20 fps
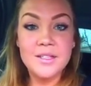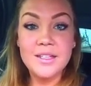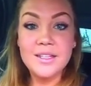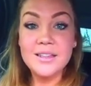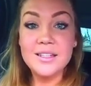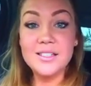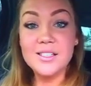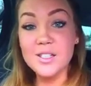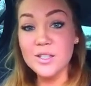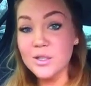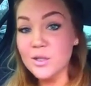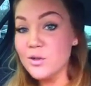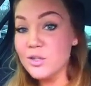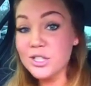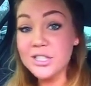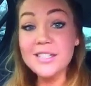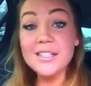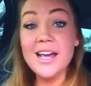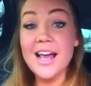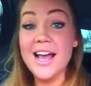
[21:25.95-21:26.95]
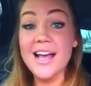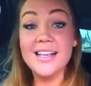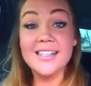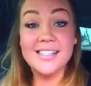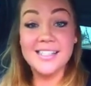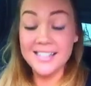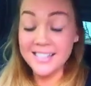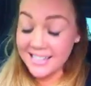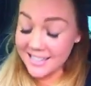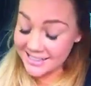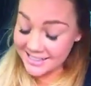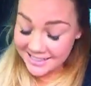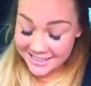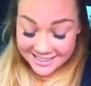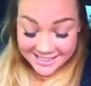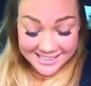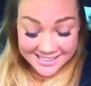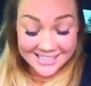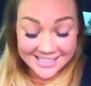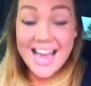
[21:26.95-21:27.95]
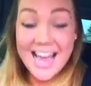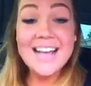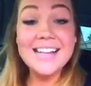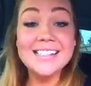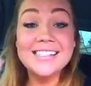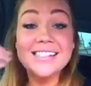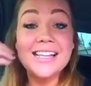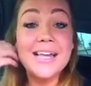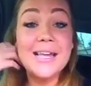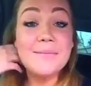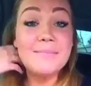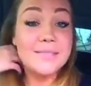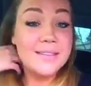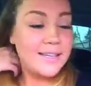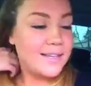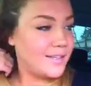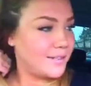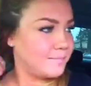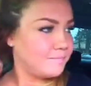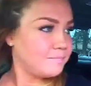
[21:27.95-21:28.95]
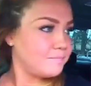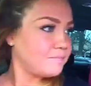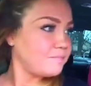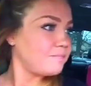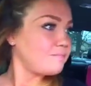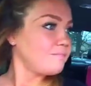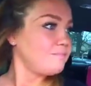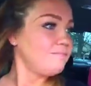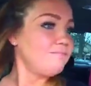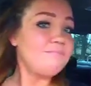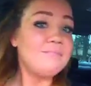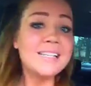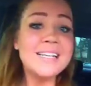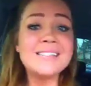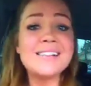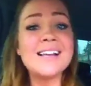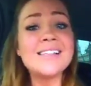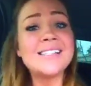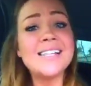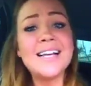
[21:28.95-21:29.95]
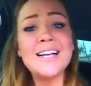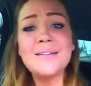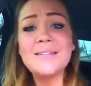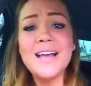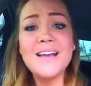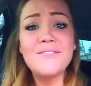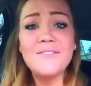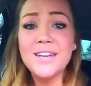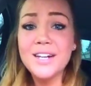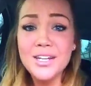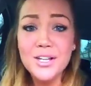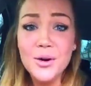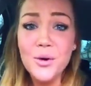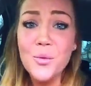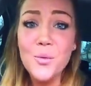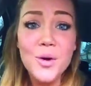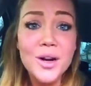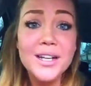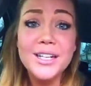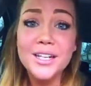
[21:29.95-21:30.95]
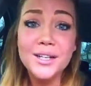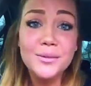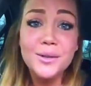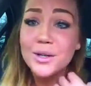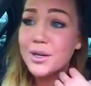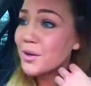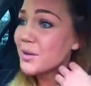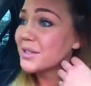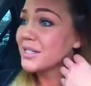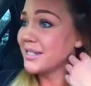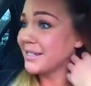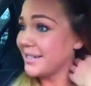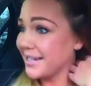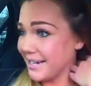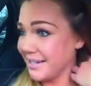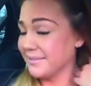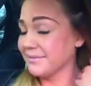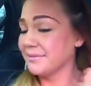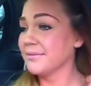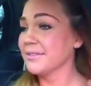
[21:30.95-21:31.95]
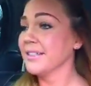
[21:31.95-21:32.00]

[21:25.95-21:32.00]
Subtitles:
The solution is the exact same thing as I said in that video 1 year ago today.